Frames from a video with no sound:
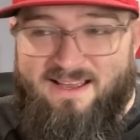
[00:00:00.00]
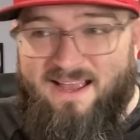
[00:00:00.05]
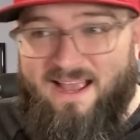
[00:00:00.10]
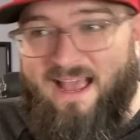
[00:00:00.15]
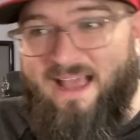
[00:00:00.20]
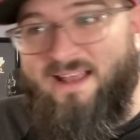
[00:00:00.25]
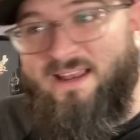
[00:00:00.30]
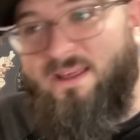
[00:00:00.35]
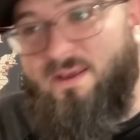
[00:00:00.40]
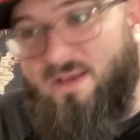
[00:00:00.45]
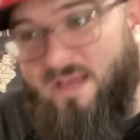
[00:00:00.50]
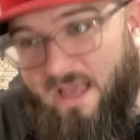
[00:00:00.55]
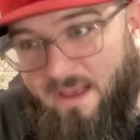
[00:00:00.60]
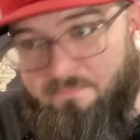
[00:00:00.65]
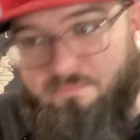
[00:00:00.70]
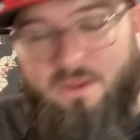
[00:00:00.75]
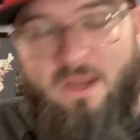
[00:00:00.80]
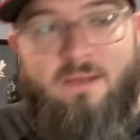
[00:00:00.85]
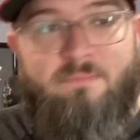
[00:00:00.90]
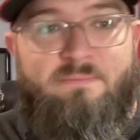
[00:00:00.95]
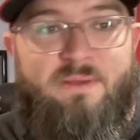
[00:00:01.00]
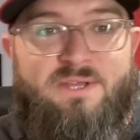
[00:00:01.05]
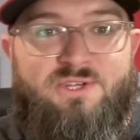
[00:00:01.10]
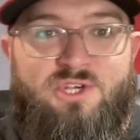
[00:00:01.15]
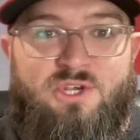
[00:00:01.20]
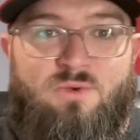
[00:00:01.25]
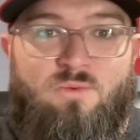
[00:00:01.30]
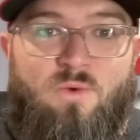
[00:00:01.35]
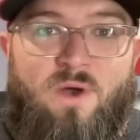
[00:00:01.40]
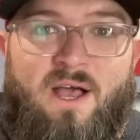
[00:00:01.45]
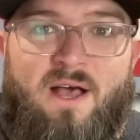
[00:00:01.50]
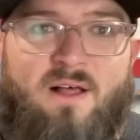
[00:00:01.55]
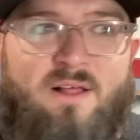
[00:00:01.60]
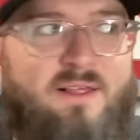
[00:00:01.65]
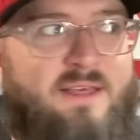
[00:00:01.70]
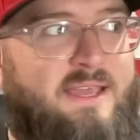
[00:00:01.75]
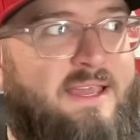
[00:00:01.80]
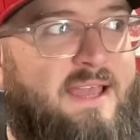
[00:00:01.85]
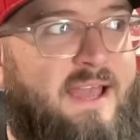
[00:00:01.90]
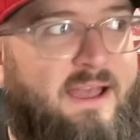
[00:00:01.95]
And he kept on pitching
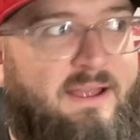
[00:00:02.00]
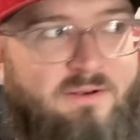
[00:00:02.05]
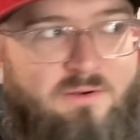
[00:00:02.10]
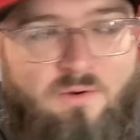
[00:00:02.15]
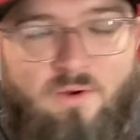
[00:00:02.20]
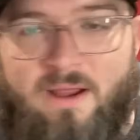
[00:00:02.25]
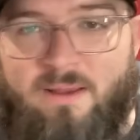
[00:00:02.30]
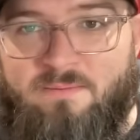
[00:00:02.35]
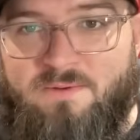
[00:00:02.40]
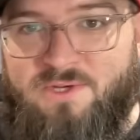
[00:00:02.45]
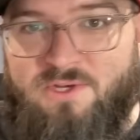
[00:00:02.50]
well. He had great